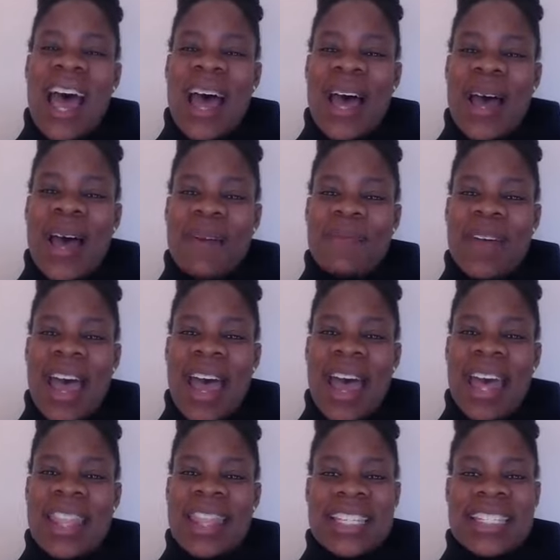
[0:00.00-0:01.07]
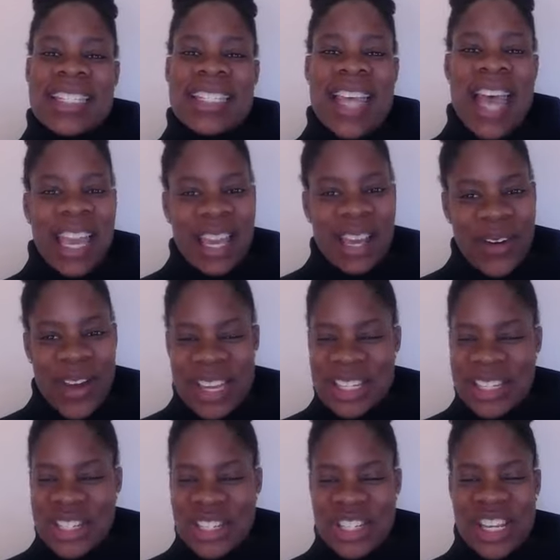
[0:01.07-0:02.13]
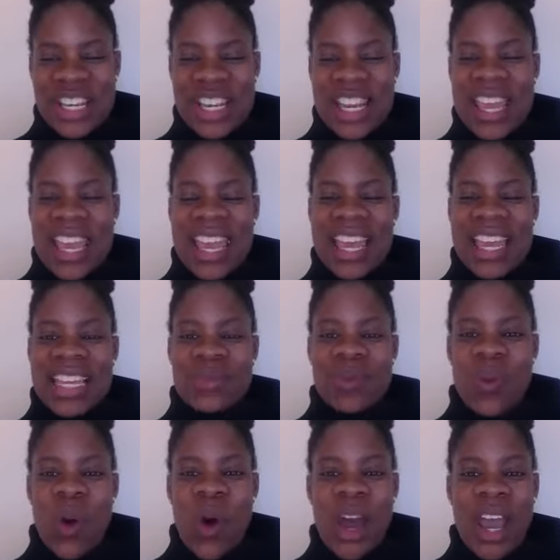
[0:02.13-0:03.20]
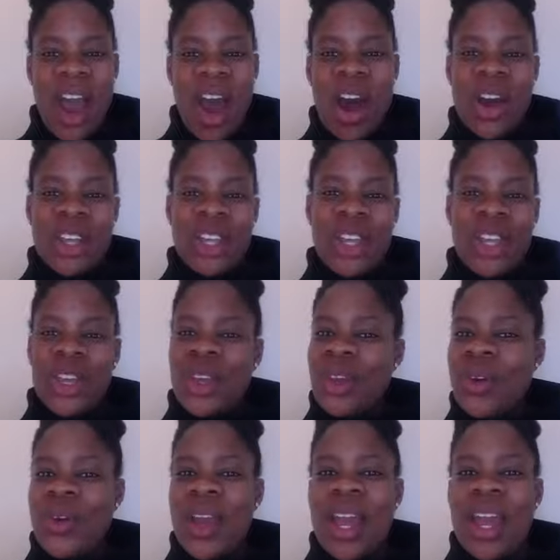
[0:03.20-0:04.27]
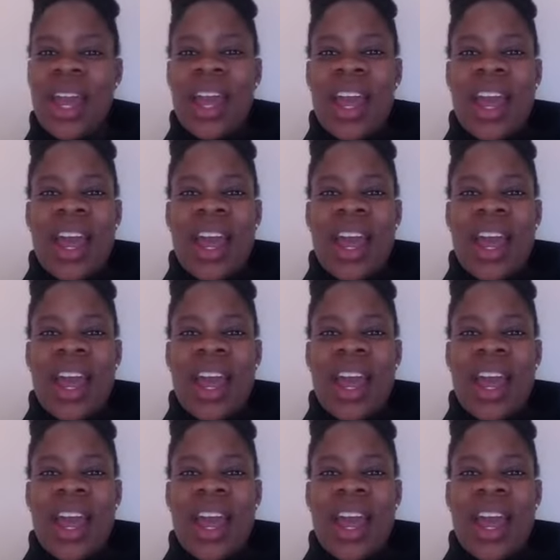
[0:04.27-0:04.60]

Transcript: And the second question is, what are you